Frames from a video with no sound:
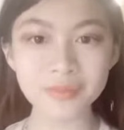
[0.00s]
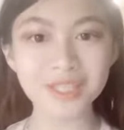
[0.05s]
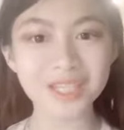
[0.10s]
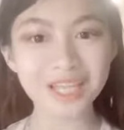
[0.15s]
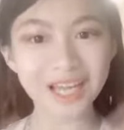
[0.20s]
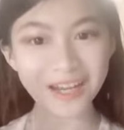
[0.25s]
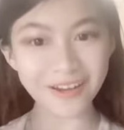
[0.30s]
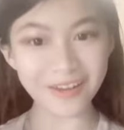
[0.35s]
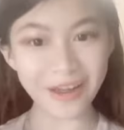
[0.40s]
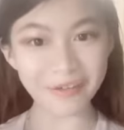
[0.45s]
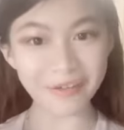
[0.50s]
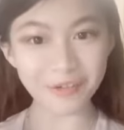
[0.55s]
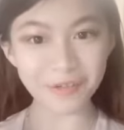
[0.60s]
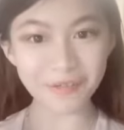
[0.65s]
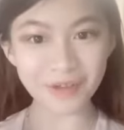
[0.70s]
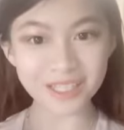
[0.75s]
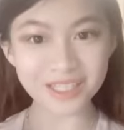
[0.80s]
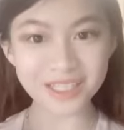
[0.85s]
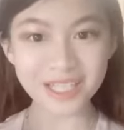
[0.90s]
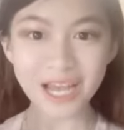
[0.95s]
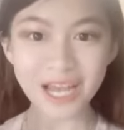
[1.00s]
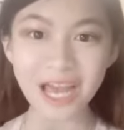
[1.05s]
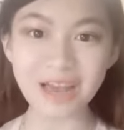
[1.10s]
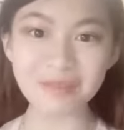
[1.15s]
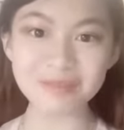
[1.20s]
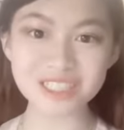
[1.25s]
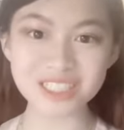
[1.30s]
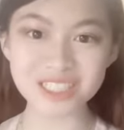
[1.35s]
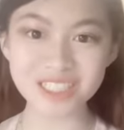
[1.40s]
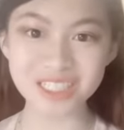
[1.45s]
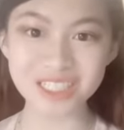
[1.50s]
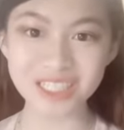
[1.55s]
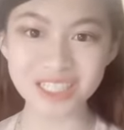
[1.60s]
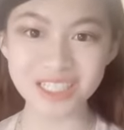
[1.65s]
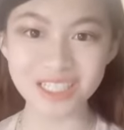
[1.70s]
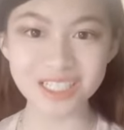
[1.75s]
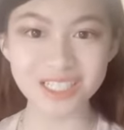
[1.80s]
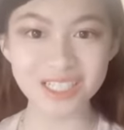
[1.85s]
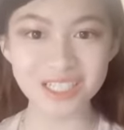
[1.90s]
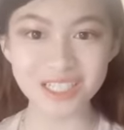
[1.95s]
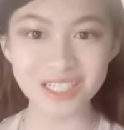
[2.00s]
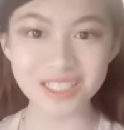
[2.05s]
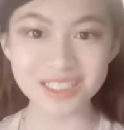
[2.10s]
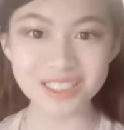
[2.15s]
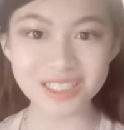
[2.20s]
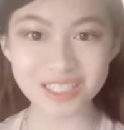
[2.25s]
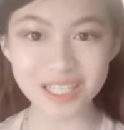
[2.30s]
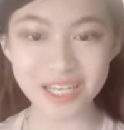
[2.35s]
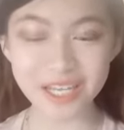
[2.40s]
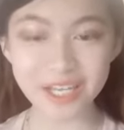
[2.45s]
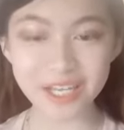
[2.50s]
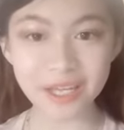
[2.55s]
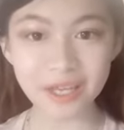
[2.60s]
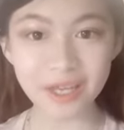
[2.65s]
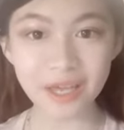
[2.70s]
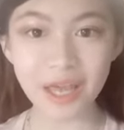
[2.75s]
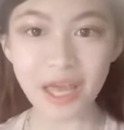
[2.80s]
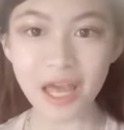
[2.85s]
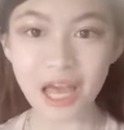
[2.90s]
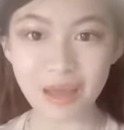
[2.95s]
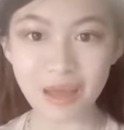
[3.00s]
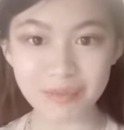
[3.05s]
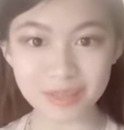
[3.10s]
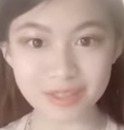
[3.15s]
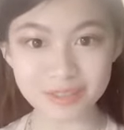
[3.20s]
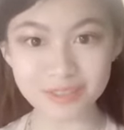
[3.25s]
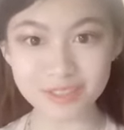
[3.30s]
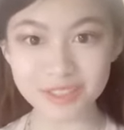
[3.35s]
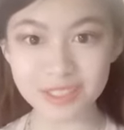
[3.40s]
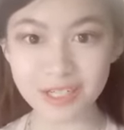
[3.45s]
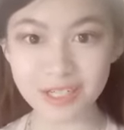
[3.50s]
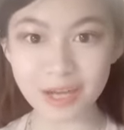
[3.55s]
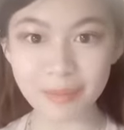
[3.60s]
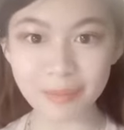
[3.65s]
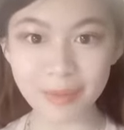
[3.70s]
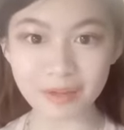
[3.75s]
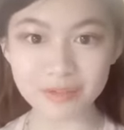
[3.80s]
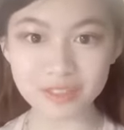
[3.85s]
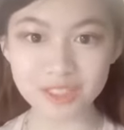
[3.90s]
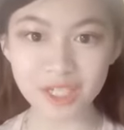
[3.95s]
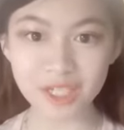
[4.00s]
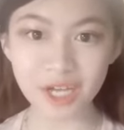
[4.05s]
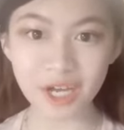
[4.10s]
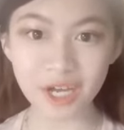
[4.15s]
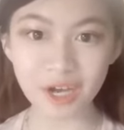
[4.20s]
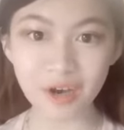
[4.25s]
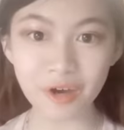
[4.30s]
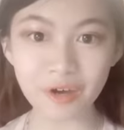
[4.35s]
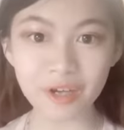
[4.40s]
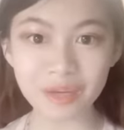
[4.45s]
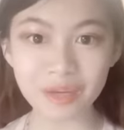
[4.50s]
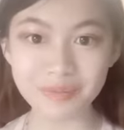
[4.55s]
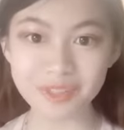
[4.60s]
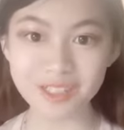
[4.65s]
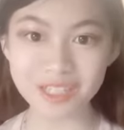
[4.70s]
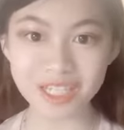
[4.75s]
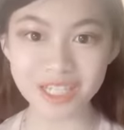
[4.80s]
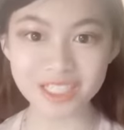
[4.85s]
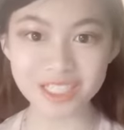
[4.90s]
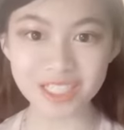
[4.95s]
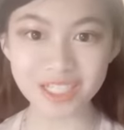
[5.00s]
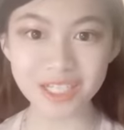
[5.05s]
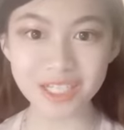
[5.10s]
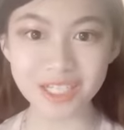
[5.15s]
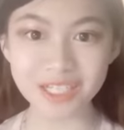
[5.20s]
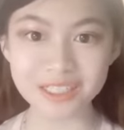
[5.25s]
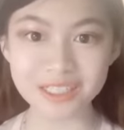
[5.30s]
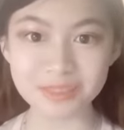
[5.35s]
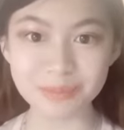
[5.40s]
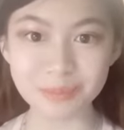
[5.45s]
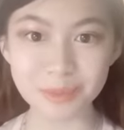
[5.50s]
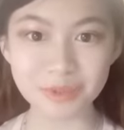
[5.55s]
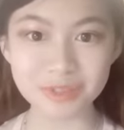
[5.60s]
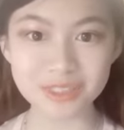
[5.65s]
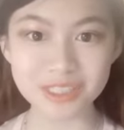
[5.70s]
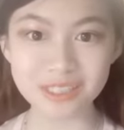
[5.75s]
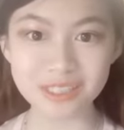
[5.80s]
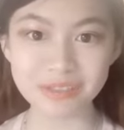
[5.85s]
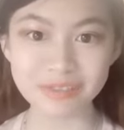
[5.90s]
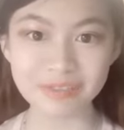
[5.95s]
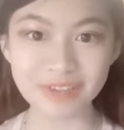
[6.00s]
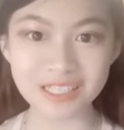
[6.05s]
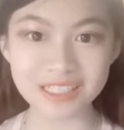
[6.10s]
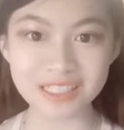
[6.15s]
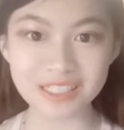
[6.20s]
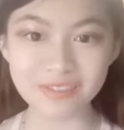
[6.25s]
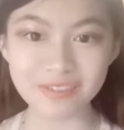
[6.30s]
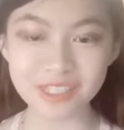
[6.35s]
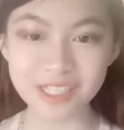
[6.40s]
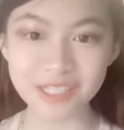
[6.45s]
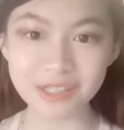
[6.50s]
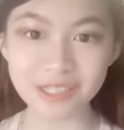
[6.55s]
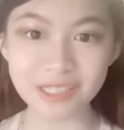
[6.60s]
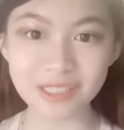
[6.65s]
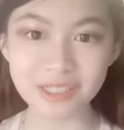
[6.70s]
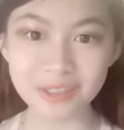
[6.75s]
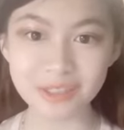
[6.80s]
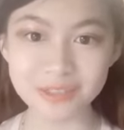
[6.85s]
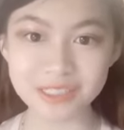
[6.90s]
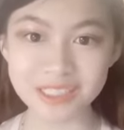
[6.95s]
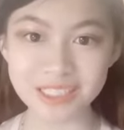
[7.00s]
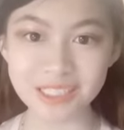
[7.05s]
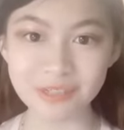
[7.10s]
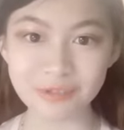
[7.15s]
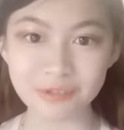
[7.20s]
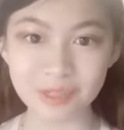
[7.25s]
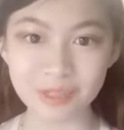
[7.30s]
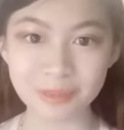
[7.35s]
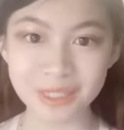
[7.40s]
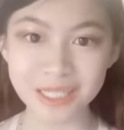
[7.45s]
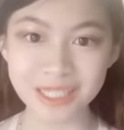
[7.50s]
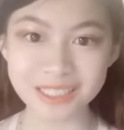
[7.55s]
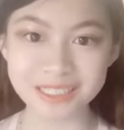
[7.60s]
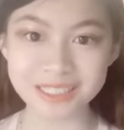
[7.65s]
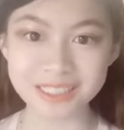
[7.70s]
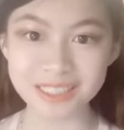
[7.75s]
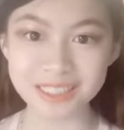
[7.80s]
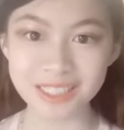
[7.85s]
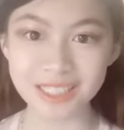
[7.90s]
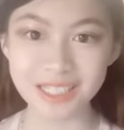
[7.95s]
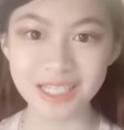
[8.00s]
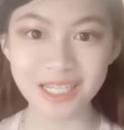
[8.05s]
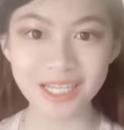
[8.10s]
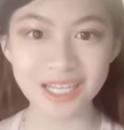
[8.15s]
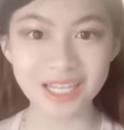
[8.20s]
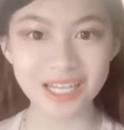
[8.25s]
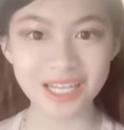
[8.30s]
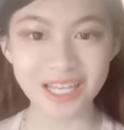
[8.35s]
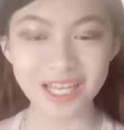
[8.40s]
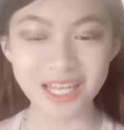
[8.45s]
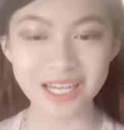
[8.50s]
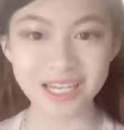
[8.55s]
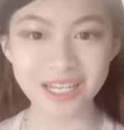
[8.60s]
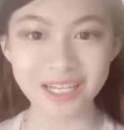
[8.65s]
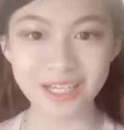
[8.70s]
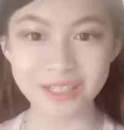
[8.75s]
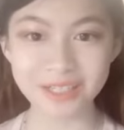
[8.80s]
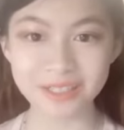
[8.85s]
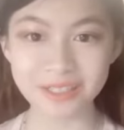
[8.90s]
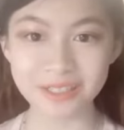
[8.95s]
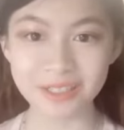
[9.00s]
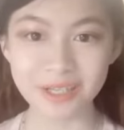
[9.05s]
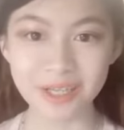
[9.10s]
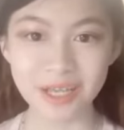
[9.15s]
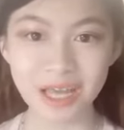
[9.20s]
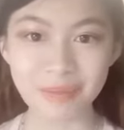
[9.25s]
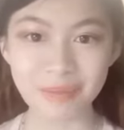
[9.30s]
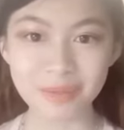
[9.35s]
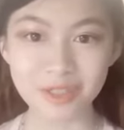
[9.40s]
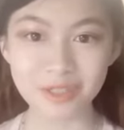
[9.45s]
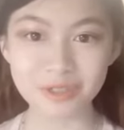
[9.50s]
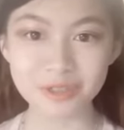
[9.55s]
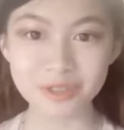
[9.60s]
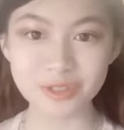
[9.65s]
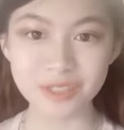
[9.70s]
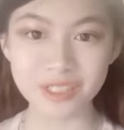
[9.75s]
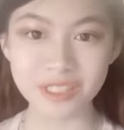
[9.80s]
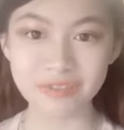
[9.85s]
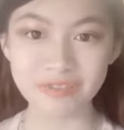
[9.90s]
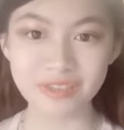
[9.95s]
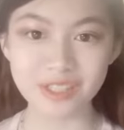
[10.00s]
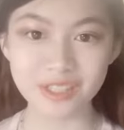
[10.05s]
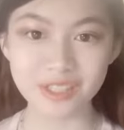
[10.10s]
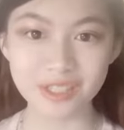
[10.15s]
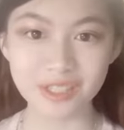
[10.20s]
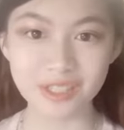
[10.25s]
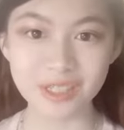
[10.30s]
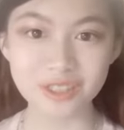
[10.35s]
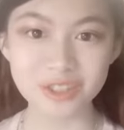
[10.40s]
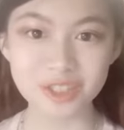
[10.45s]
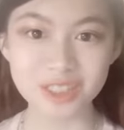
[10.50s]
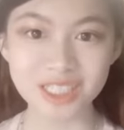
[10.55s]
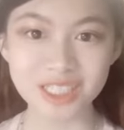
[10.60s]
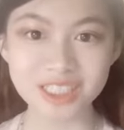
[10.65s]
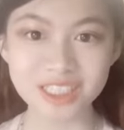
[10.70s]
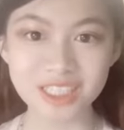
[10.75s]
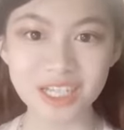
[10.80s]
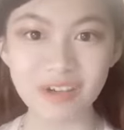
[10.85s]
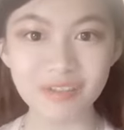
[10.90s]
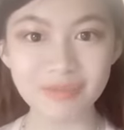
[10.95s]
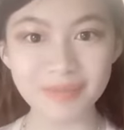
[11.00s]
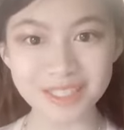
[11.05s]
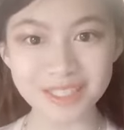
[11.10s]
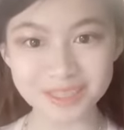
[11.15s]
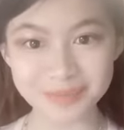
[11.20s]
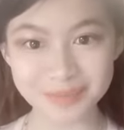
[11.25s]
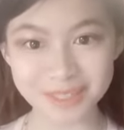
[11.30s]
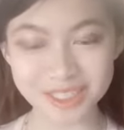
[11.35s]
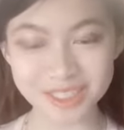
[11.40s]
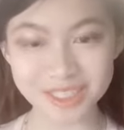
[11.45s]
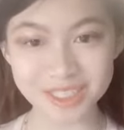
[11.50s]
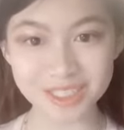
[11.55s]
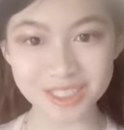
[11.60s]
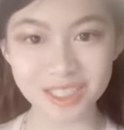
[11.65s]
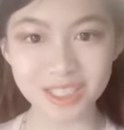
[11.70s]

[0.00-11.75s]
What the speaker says: Hello everyone, I'm Ginny. Today, I'm going to talk about how communication is most effectively used in the workplace. And here, I'm going to give the introduction of my speech.